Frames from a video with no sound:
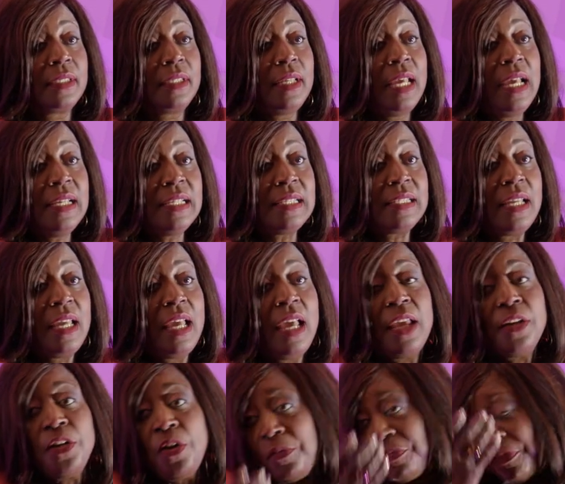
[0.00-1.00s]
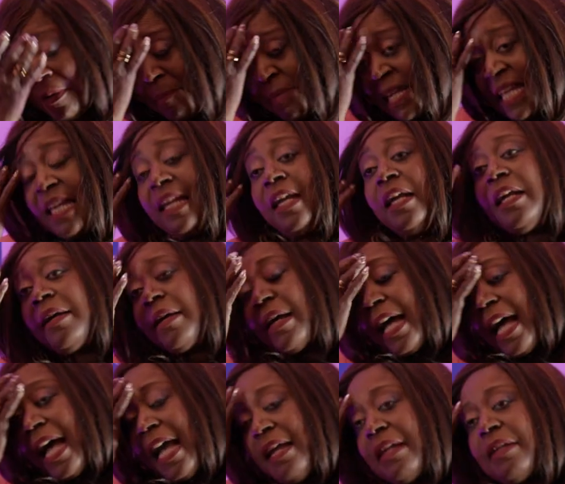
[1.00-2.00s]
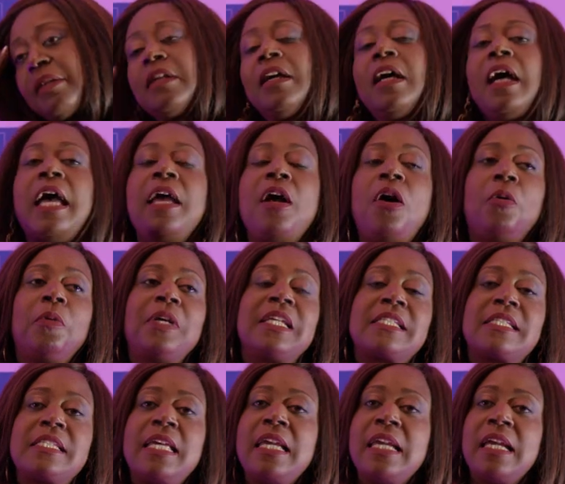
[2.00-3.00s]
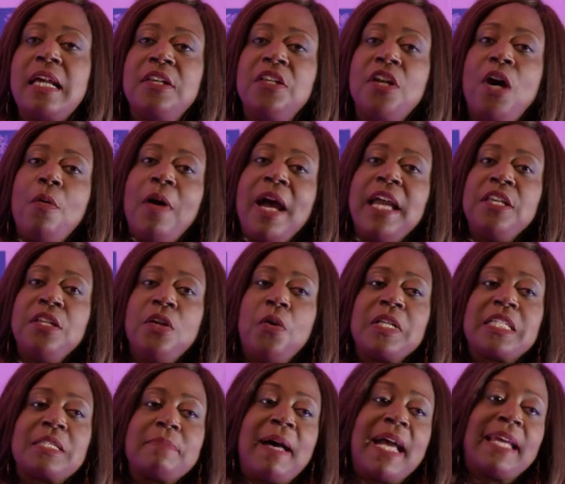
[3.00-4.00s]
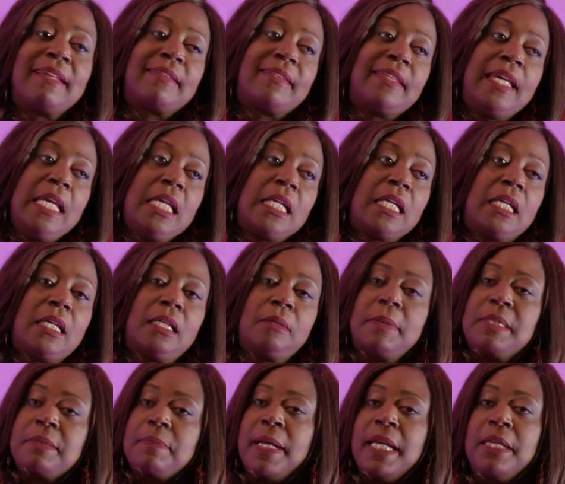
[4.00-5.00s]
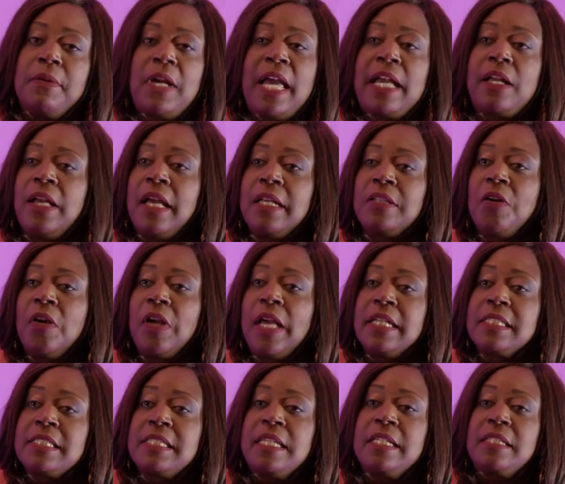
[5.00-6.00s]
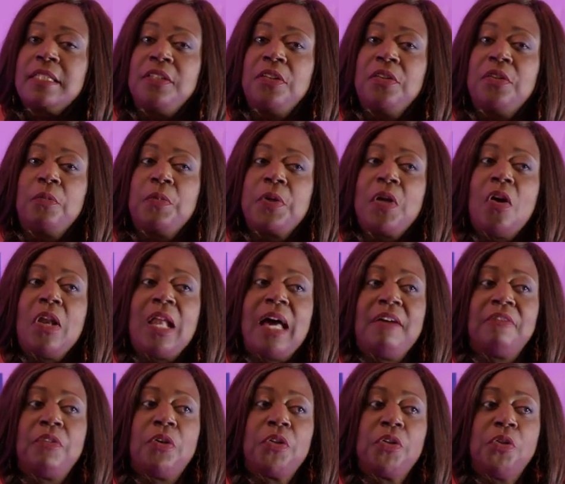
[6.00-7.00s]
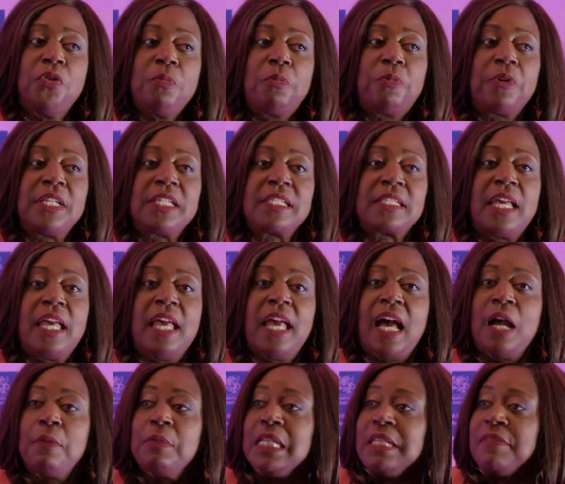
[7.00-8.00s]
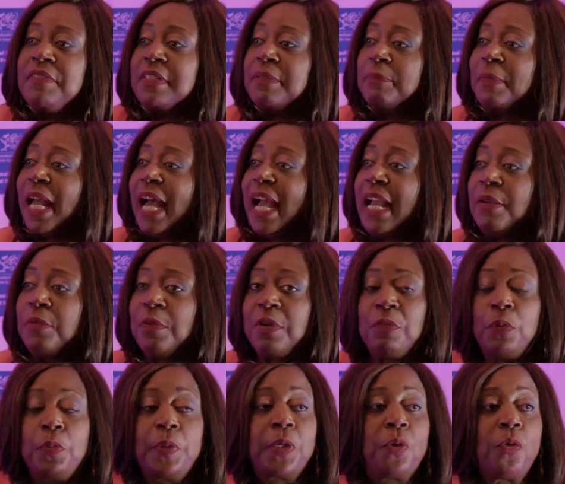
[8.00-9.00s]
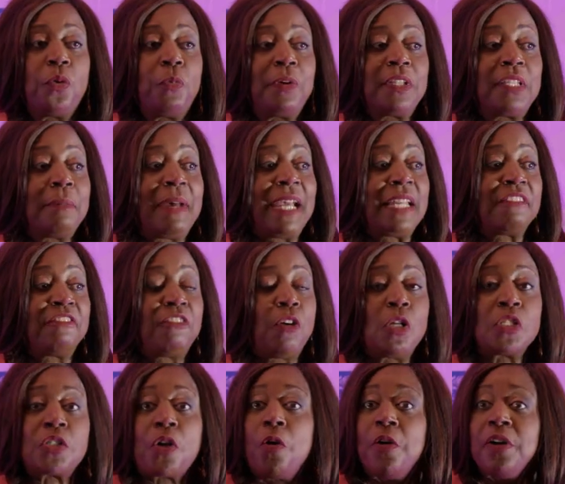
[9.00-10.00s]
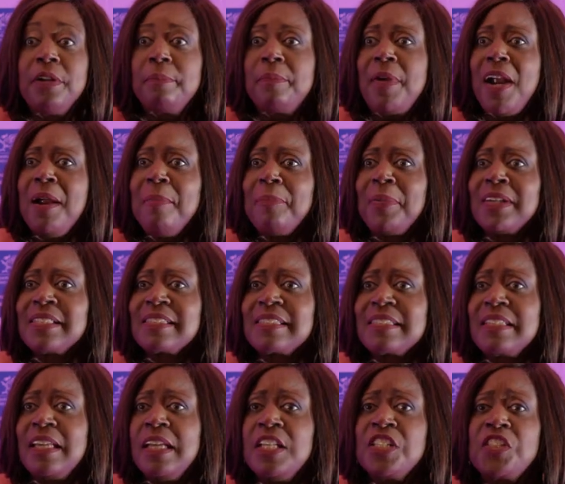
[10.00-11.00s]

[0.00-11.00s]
Yes? No, for me, I always say, now I know it's my thing. It's my, I say, you know, we all have our U-print and we leave it behind wherever we go, whether by default or on purpose.